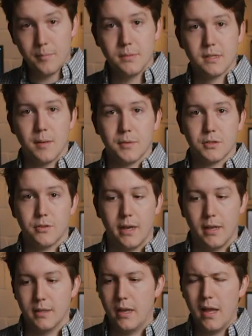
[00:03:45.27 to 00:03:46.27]
Stomach's
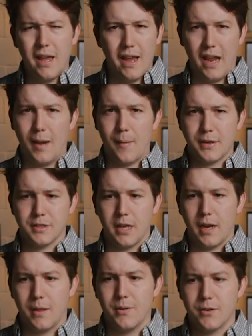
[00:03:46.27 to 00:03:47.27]
growling, and I'm actually
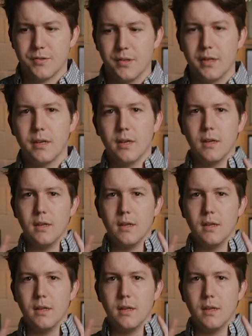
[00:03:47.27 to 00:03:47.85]
kind of thirsty.